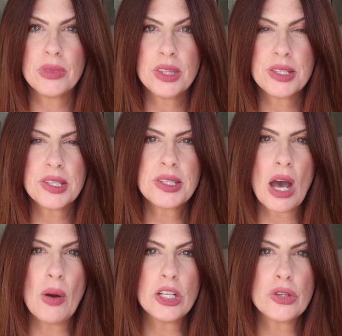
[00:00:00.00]
this is
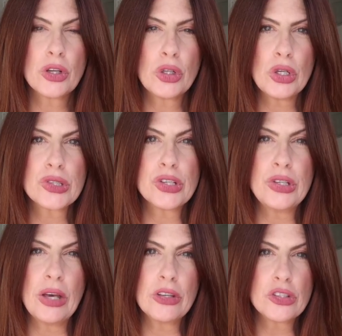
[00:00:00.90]
how I do the curls.
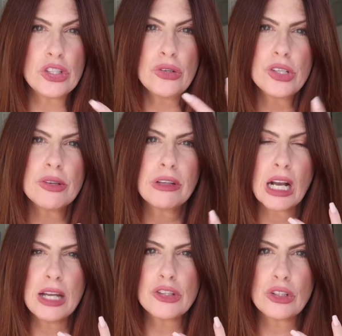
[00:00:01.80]
Now there's two
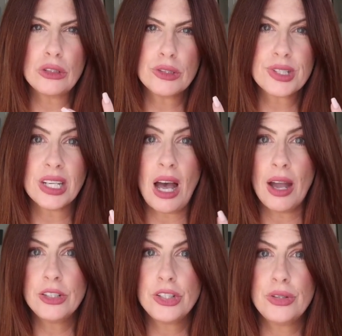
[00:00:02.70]
different kinds of curls that
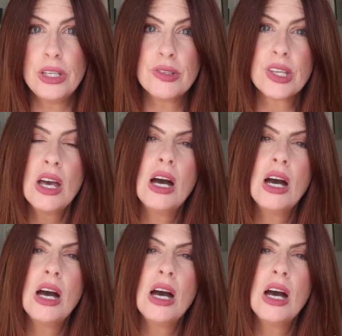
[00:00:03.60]
I do use.